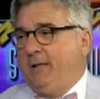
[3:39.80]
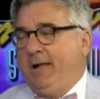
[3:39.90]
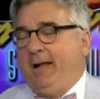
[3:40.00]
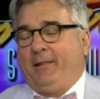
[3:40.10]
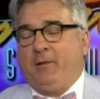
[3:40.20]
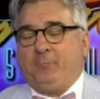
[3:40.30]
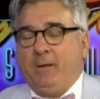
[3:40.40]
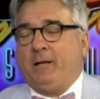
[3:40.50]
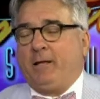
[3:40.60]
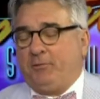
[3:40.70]
And the
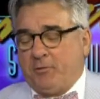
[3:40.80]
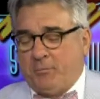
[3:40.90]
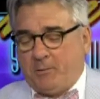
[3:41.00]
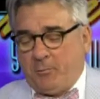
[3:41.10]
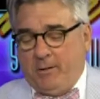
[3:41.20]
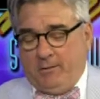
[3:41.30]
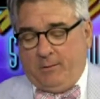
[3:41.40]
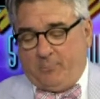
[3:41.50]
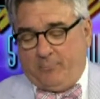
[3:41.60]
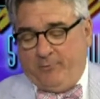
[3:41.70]
big difference between a
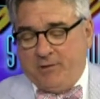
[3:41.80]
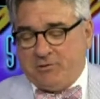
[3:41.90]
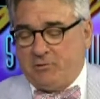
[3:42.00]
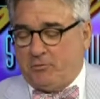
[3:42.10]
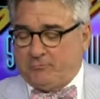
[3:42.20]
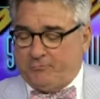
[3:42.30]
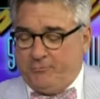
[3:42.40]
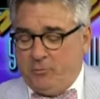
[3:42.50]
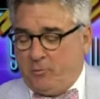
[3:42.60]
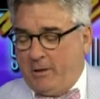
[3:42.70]
professional
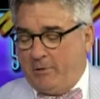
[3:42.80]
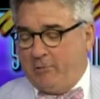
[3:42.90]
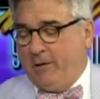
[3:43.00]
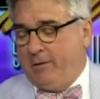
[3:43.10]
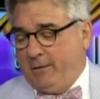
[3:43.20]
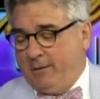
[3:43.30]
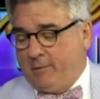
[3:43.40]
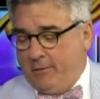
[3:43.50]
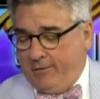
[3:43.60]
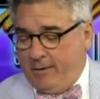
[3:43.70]
food writer and, and
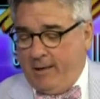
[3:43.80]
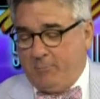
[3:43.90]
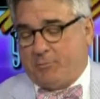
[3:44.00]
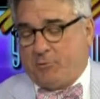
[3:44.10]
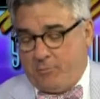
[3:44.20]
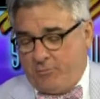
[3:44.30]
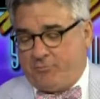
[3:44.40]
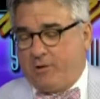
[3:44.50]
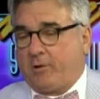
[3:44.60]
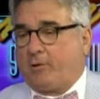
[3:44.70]
the, the amateur, the,
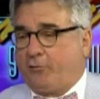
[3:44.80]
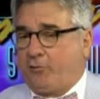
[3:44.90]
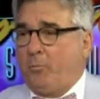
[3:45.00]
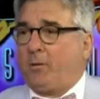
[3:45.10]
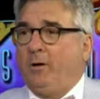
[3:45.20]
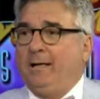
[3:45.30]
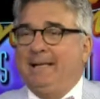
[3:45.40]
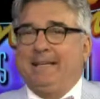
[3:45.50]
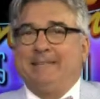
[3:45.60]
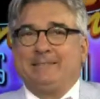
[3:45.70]
the consumer,
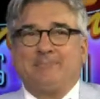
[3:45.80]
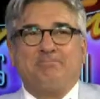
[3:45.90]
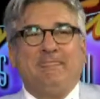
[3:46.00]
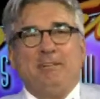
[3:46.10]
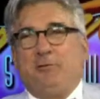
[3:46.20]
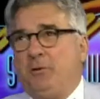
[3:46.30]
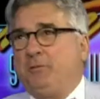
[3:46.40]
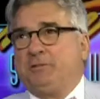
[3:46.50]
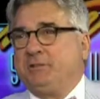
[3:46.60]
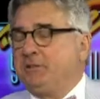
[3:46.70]
is
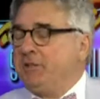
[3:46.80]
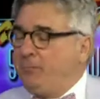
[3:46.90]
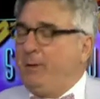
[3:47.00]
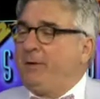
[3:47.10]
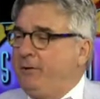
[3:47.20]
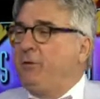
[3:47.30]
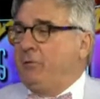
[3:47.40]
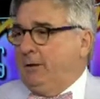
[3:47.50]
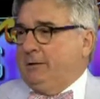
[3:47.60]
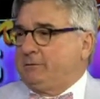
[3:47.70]
service isn't as big a deal to
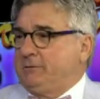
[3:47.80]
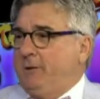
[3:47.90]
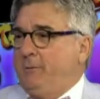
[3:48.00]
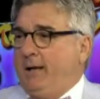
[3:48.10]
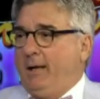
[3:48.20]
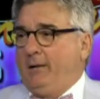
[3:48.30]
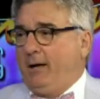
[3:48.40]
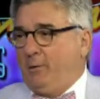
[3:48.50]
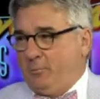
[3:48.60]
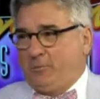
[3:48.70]
us. I mean, I,
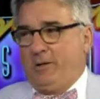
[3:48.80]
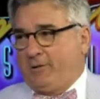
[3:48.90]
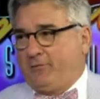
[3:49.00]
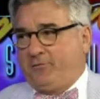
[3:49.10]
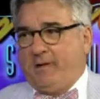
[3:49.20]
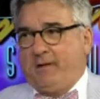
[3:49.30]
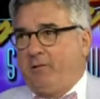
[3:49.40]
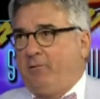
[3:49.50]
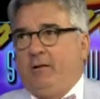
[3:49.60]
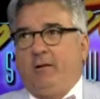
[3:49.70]
I always like to say
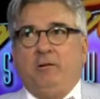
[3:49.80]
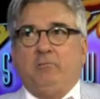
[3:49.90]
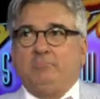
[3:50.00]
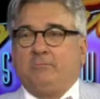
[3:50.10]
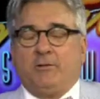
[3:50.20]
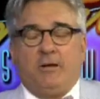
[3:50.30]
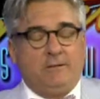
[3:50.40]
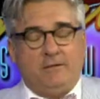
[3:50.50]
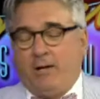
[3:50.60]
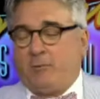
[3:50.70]
that I,
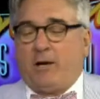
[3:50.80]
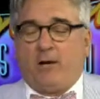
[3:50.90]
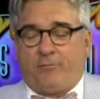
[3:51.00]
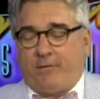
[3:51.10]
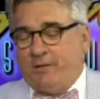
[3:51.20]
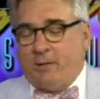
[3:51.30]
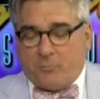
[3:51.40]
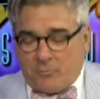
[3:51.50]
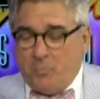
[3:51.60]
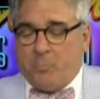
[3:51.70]
I, don't care if they dump
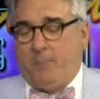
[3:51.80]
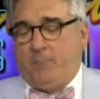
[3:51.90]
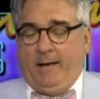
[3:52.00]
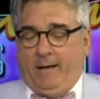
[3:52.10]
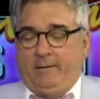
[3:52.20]
soup on my head